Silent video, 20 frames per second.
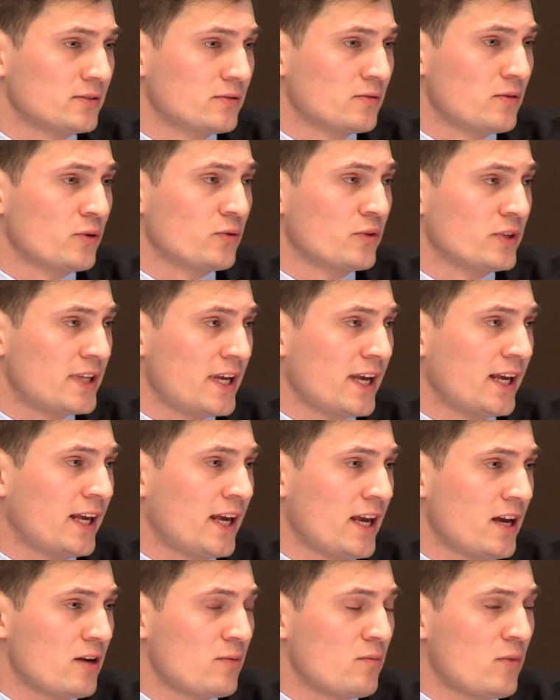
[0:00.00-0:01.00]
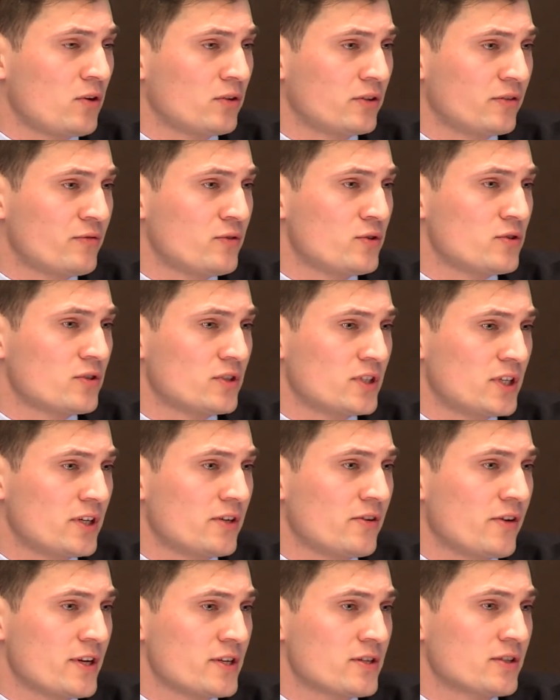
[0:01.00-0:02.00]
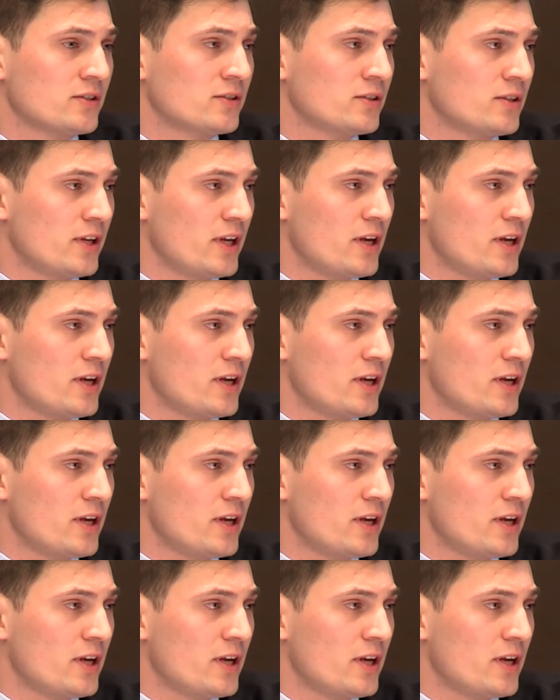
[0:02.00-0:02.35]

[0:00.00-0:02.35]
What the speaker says: when we take care about the future generation.